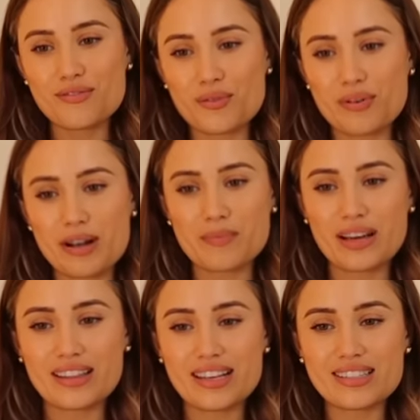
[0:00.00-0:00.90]
for
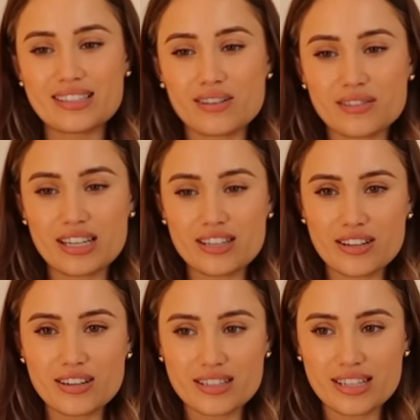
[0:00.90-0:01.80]
like these style
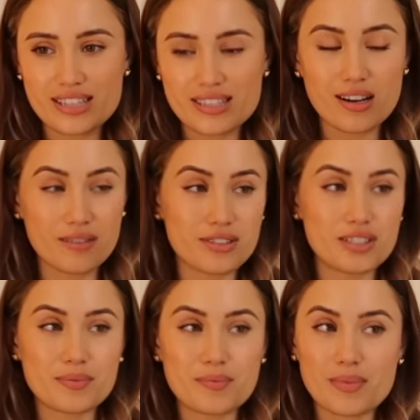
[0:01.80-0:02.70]
t-shirts. This is
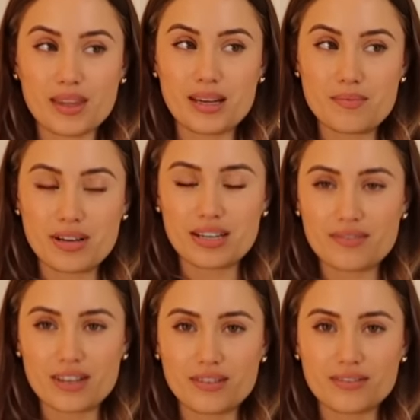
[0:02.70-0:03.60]
covered in bunny
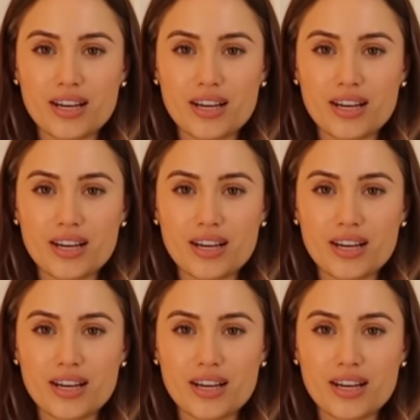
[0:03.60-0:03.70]
fluff.